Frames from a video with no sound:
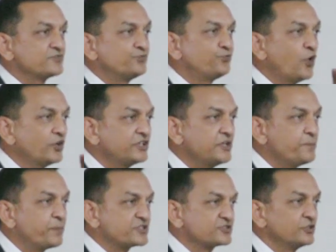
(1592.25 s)

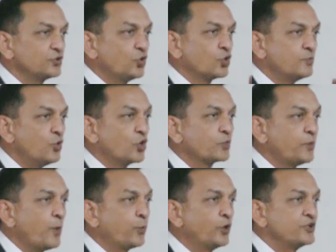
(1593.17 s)
40% or more
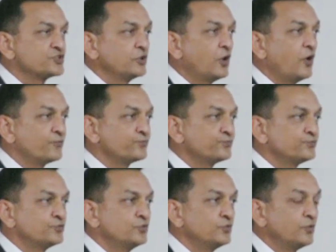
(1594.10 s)
population
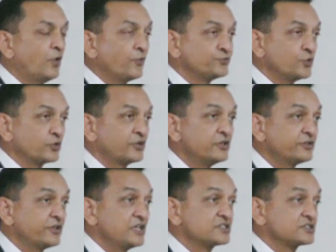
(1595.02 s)
of your
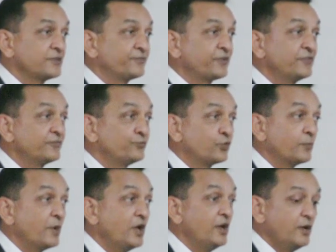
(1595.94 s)
country is suffering
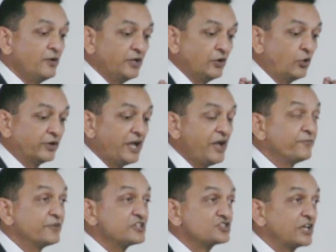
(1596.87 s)
on
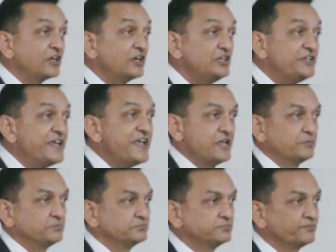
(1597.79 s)
every single
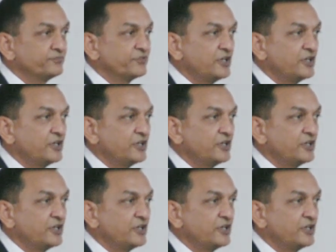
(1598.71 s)
day.